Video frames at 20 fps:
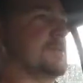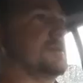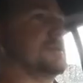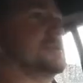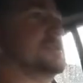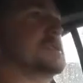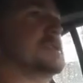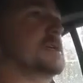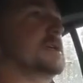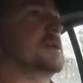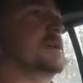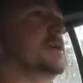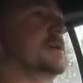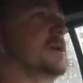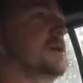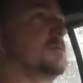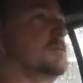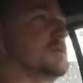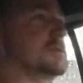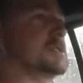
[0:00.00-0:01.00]
first.
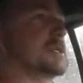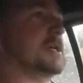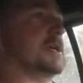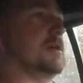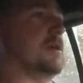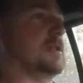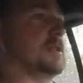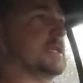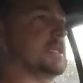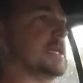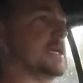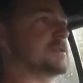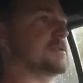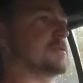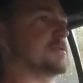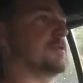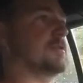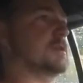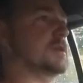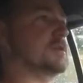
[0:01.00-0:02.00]
Once I get all the
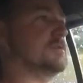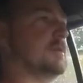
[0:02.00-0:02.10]
electrical